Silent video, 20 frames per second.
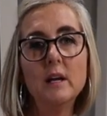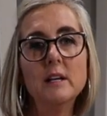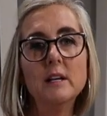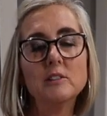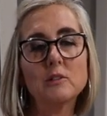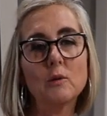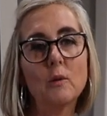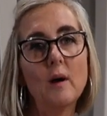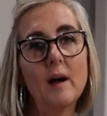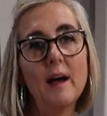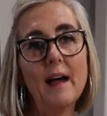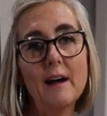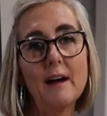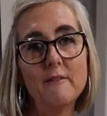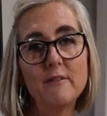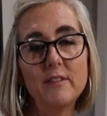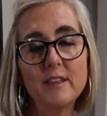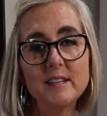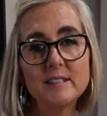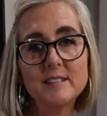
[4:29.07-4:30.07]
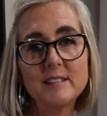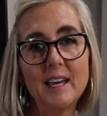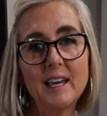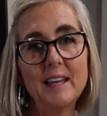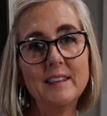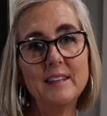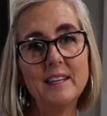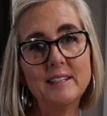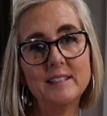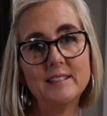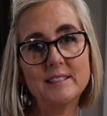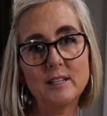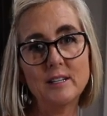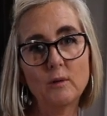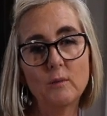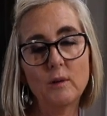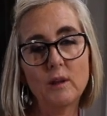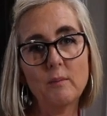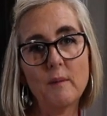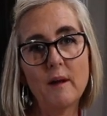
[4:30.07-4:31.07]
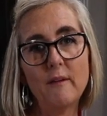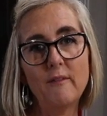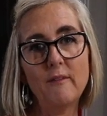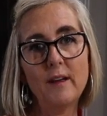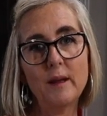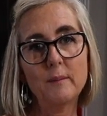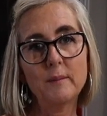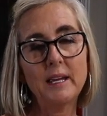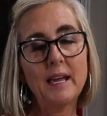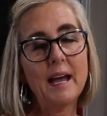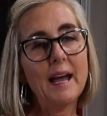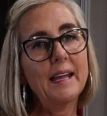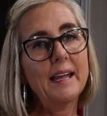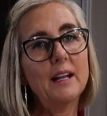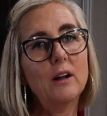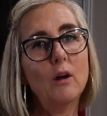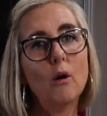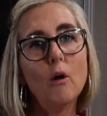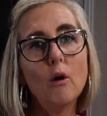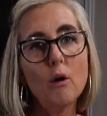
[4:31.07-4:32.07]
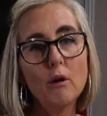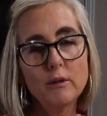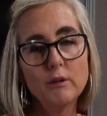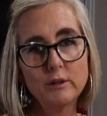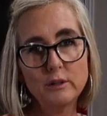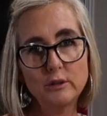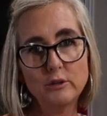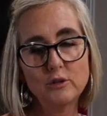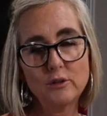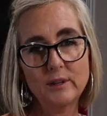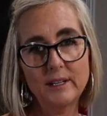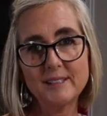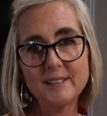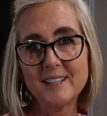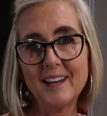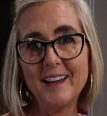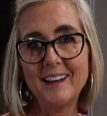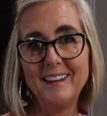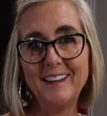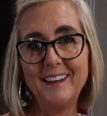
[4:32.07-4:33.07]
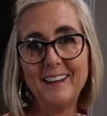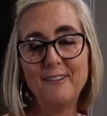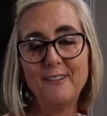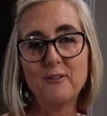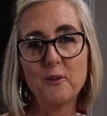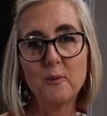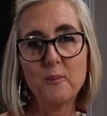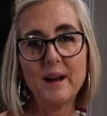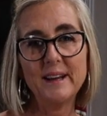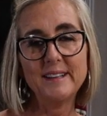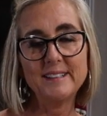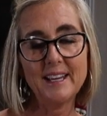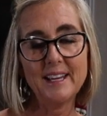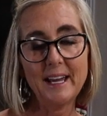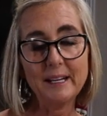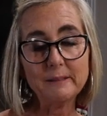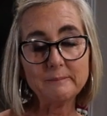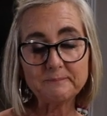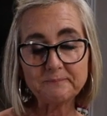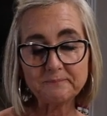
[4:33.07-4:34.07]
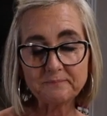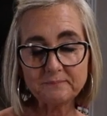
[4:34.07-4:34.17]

So I'll have this and then dinner with my family. I get all the nutrients I need for my day.